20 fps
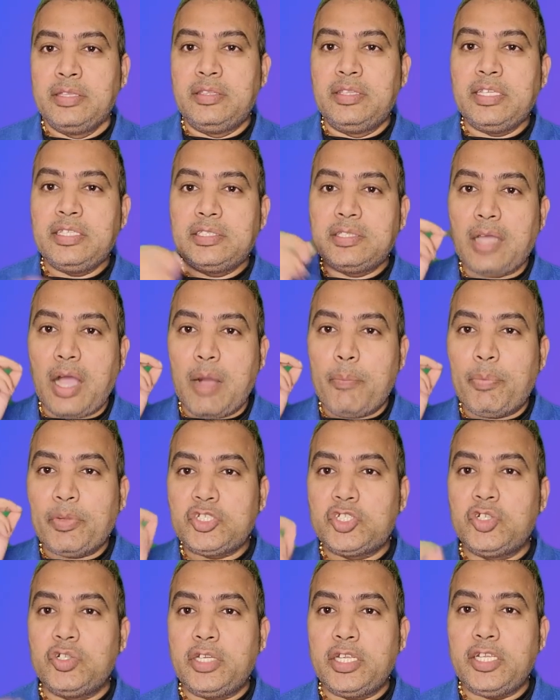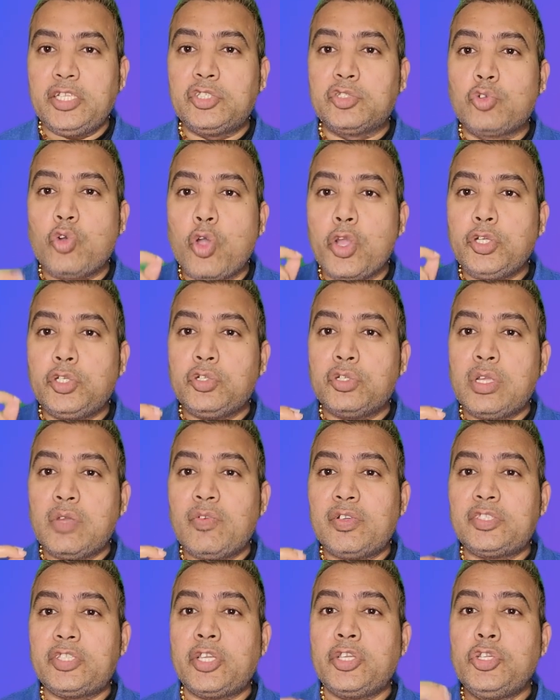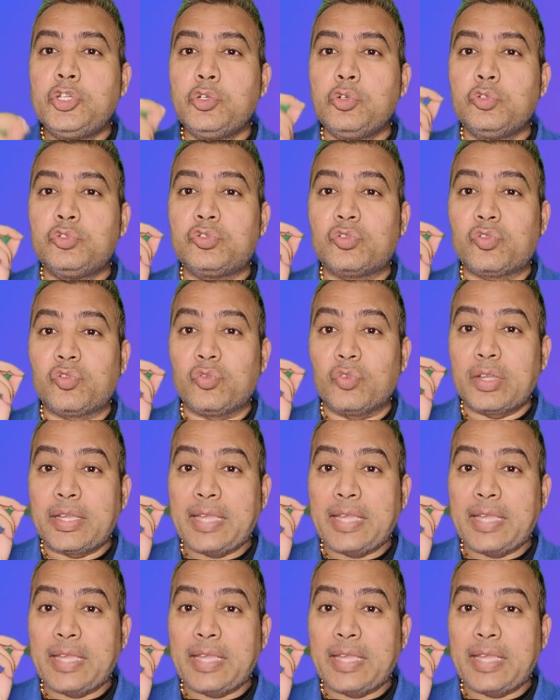This opportunity is going to give us a huge